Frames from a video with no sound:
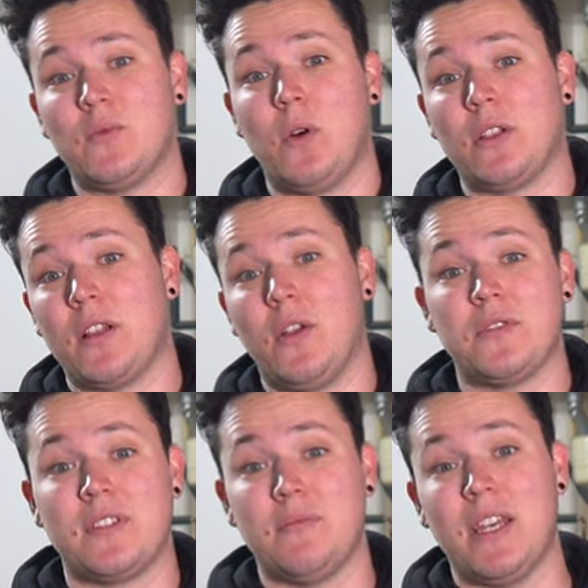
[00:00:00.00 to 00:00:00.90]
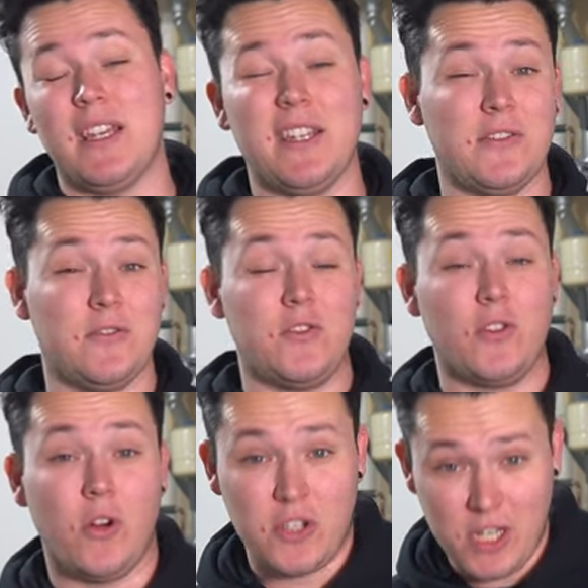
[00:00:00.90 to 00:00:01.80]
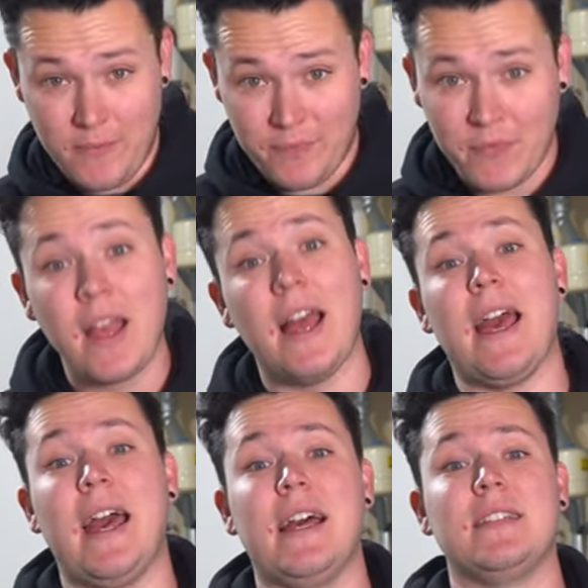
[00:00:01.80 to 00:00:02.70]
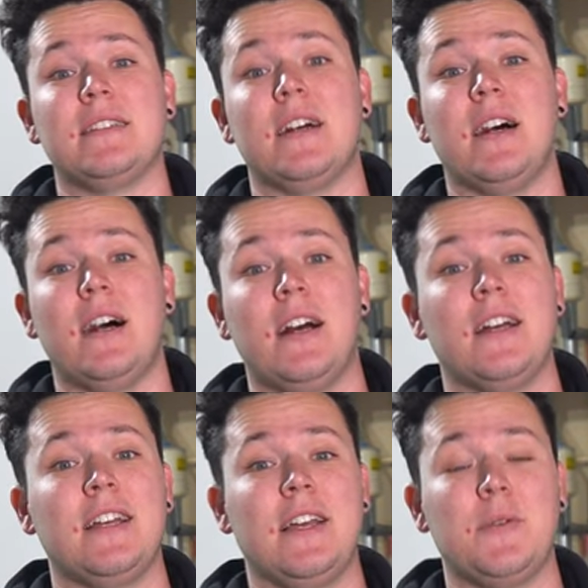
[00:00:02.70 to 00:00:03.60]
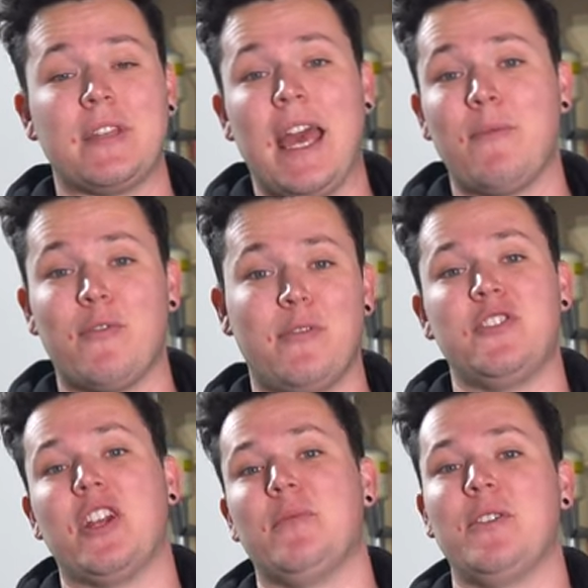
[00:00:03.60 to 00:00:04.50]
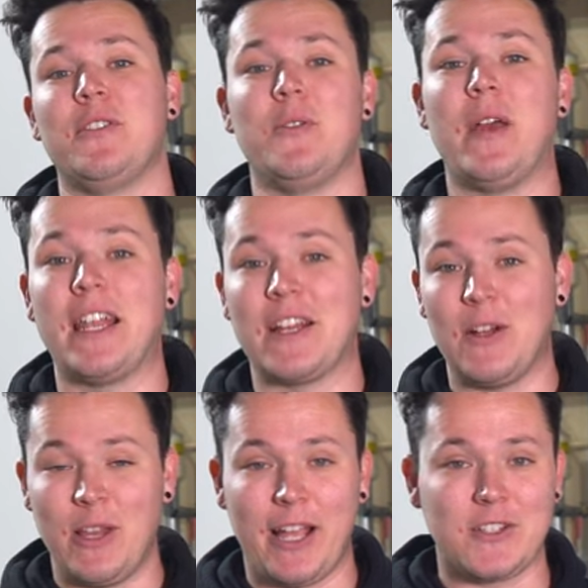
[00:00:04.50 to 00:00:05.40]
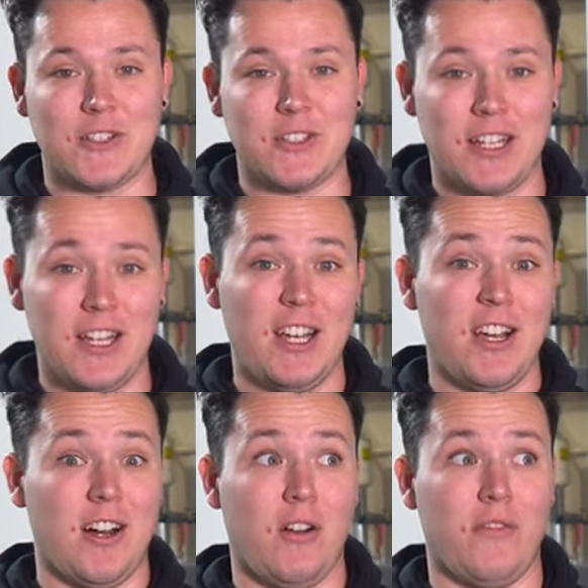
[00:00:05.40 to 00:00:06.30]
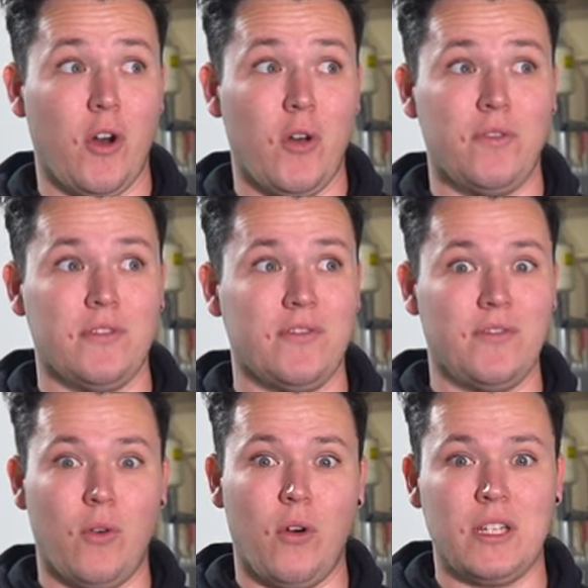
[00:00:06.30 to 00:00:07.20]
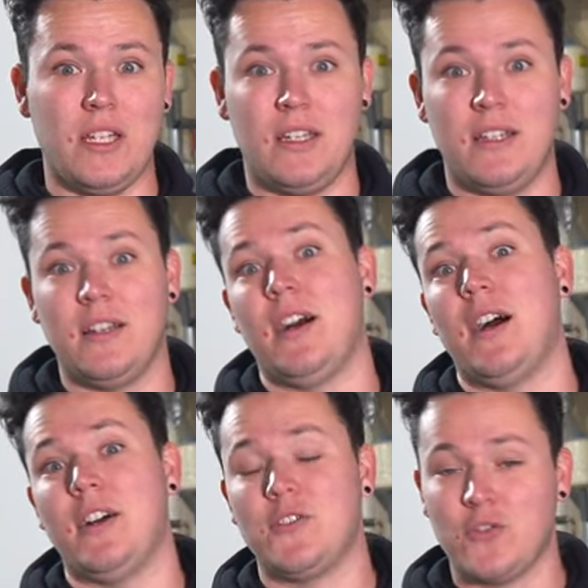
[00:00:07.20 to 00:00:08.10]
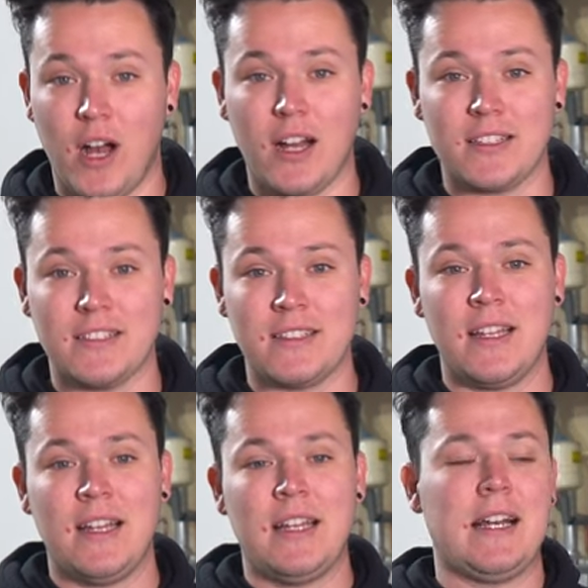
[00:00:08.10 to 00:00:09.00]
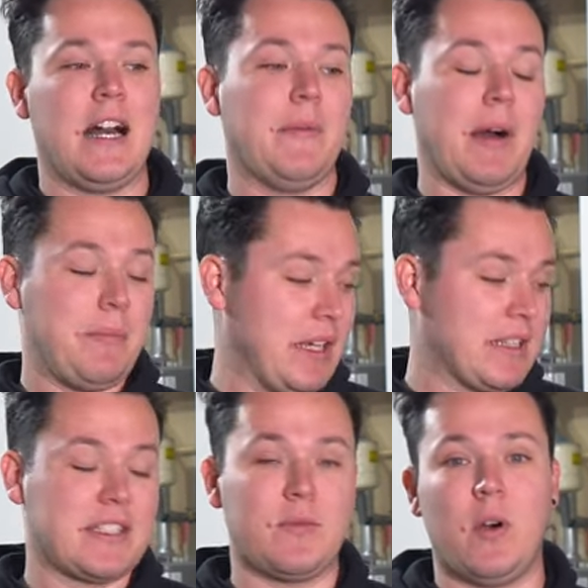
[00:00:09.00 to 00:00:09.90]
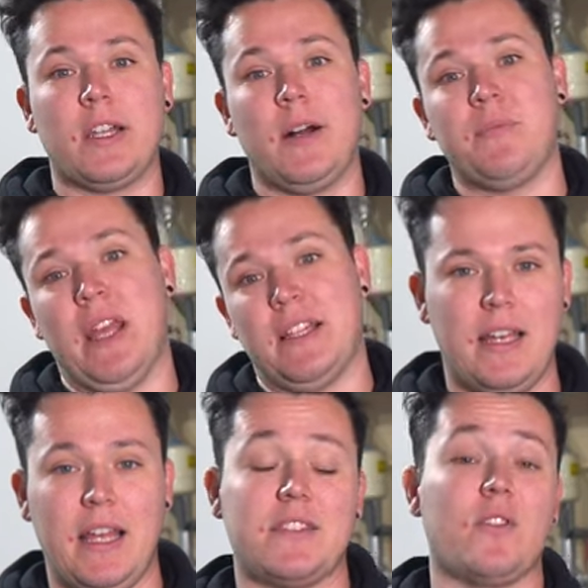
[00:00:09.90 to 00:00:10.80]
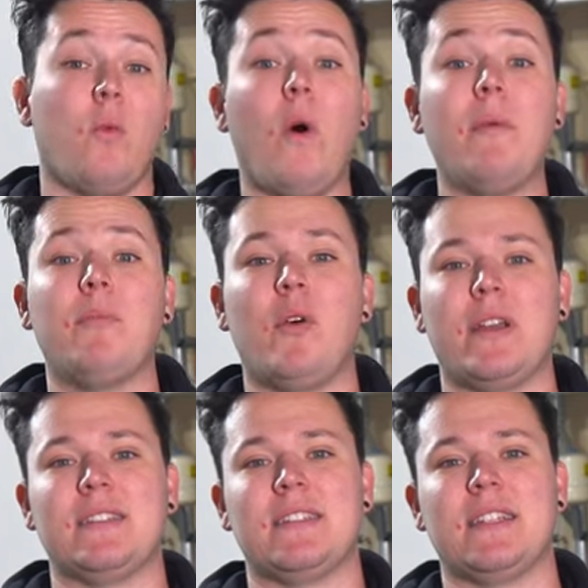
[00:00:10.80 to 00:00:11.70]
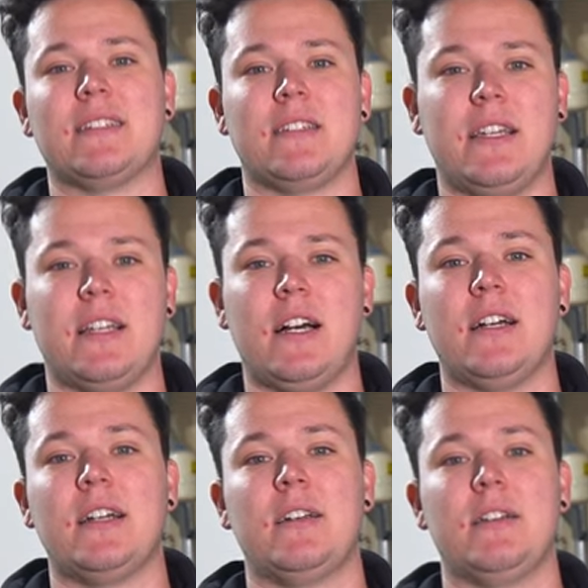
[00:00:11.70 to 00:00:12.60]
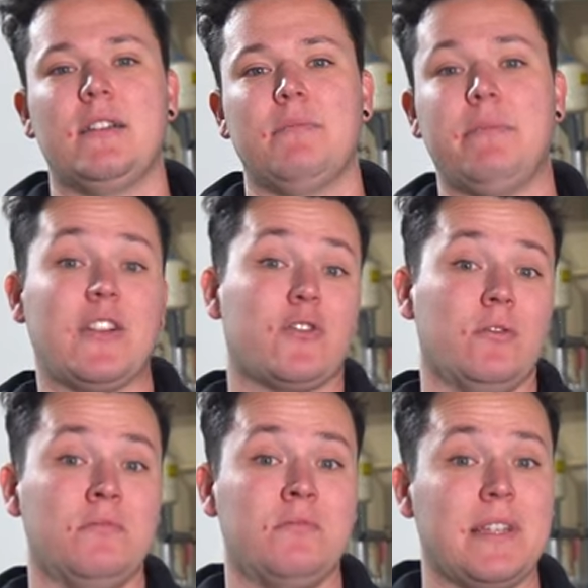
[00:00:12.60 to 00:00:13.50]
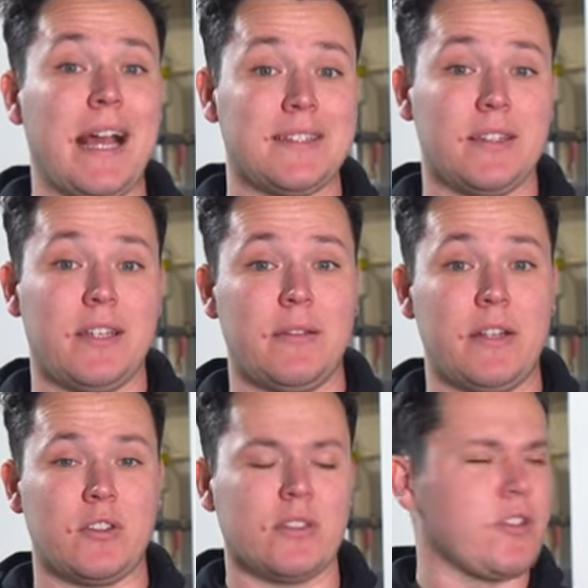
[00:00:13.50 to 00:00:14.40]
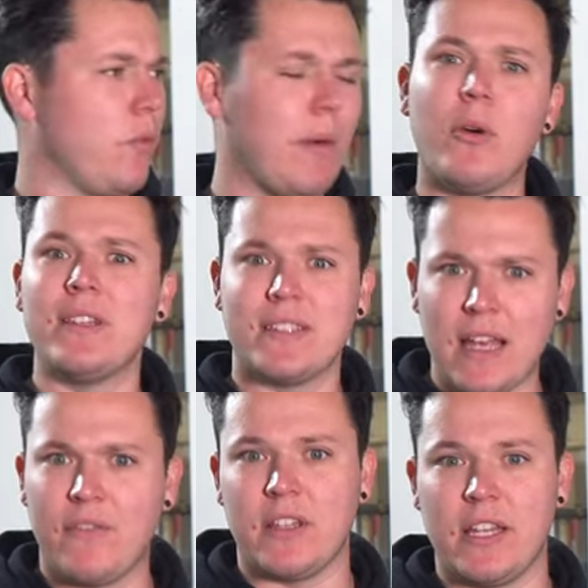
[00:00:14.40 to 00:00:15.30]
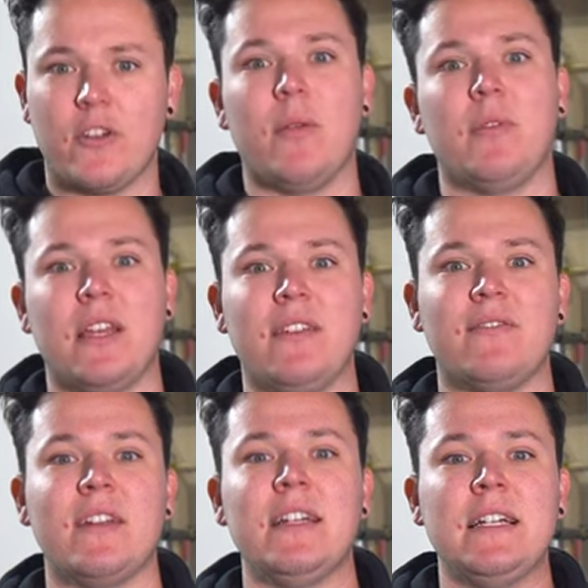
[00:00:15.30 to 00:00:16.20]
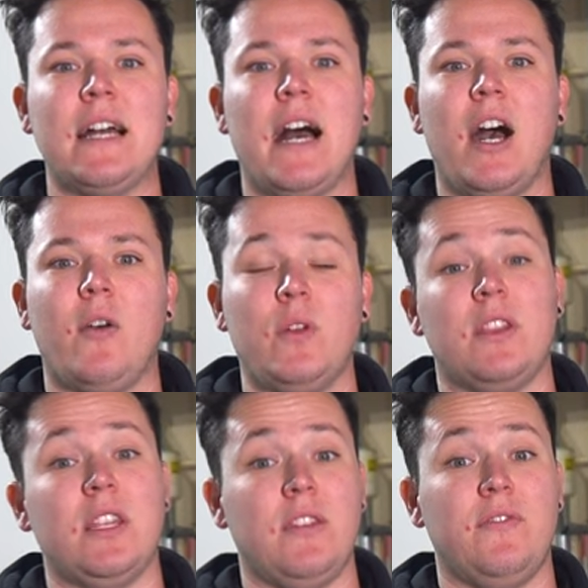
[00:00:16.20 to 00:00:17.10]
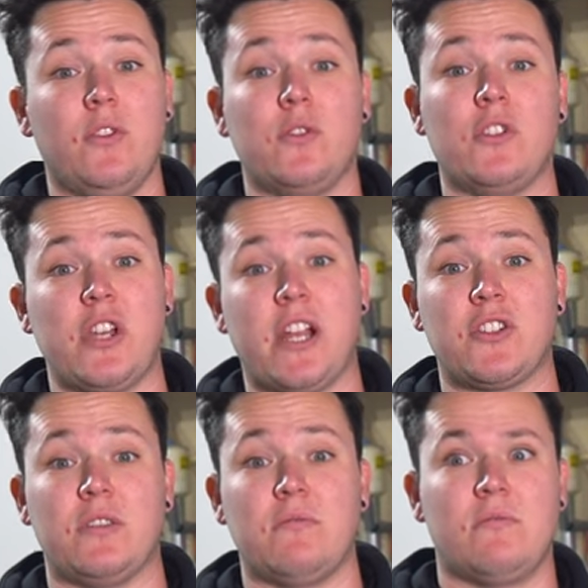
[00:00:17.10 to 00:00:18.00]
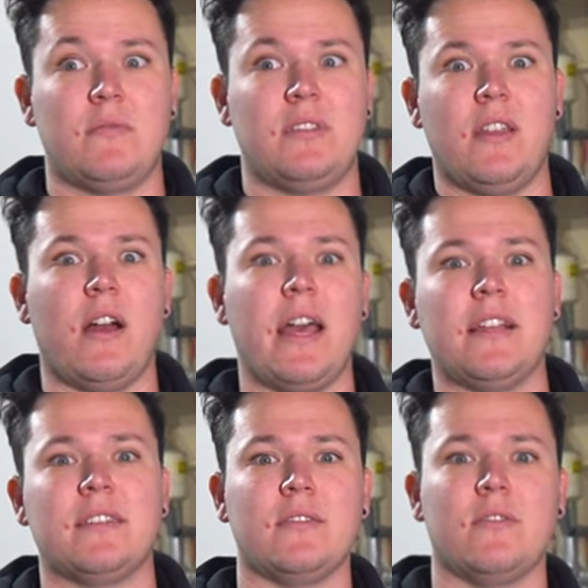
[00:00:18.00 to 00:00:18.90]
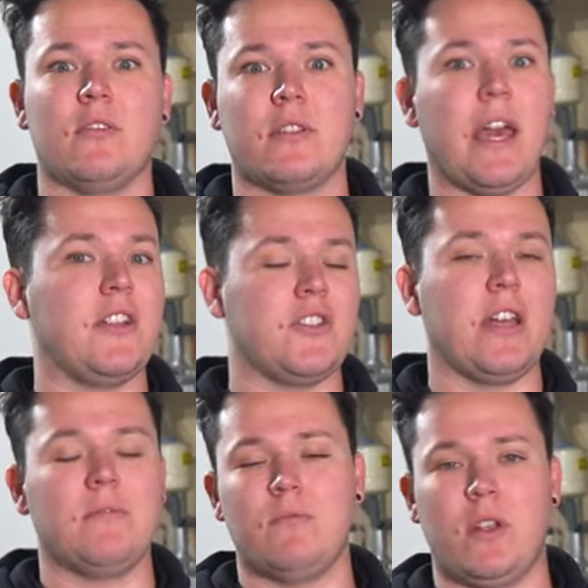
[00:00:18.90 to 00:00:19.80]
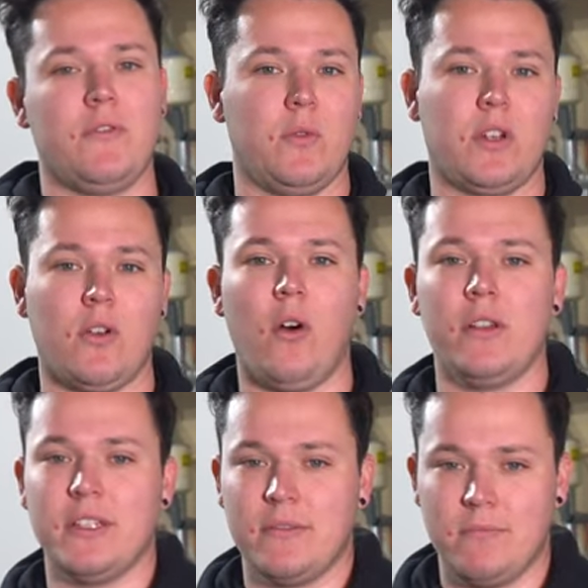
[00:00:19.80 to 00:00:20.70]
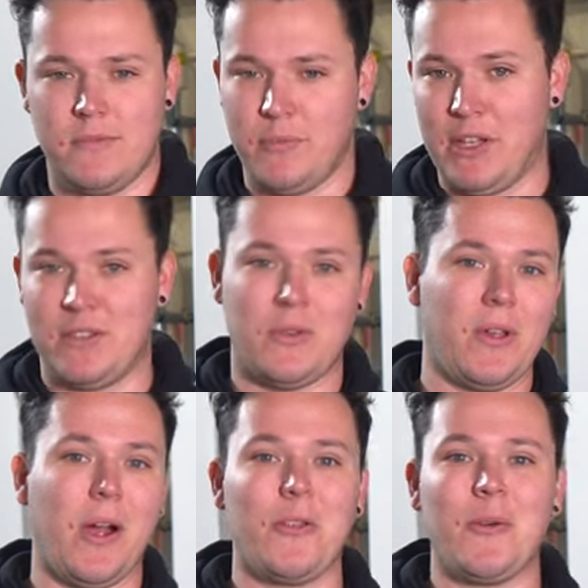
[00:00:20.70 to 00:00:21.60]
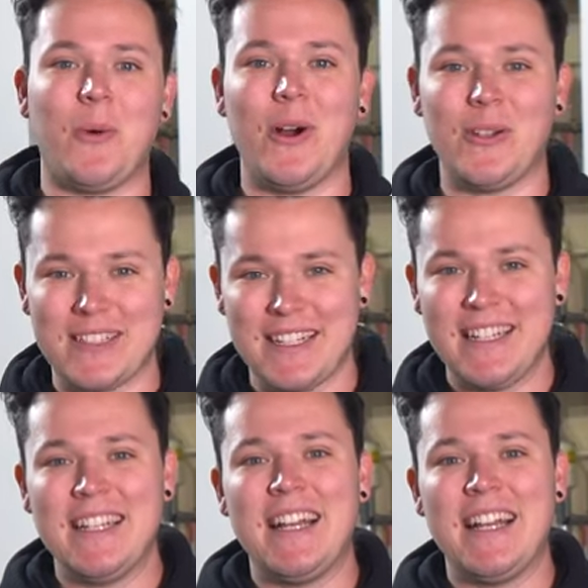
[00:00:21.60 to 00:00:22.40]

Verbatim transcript: this one close to me in Georgia, and uh, it came from a gentleman who had a collection of over 40 uh, trucks. Uh, I picked this one up. It's, it's the 1.6 litre petrol gasoline engine, sorry, 1.7 litre I believe, uh, with the fuel injection, CIS or KJET, whatever you want to call it, depends where you are in the world.